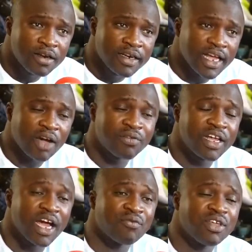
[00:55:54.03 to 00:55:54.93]
They have
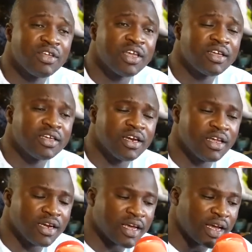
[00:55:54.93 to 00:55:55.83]

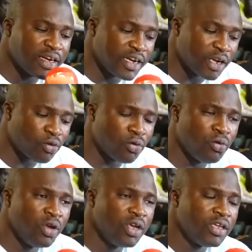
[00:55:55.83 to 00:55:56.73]
the candidate
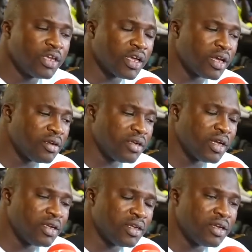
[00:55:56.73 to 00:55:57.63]
olu
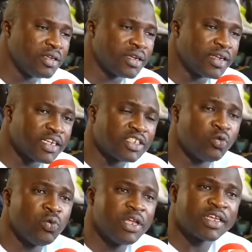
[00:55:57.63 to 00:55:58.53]
ye that is
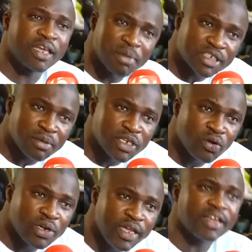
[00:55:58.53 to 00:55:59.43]
really chemesaba
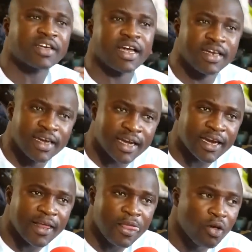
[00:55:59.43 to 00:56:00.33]
yo di each candidate
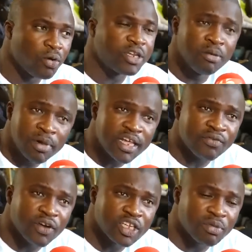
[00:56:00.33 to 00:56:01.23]
la o tilimbali ya
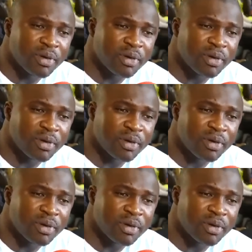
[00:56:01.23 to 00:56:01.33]
fangi be.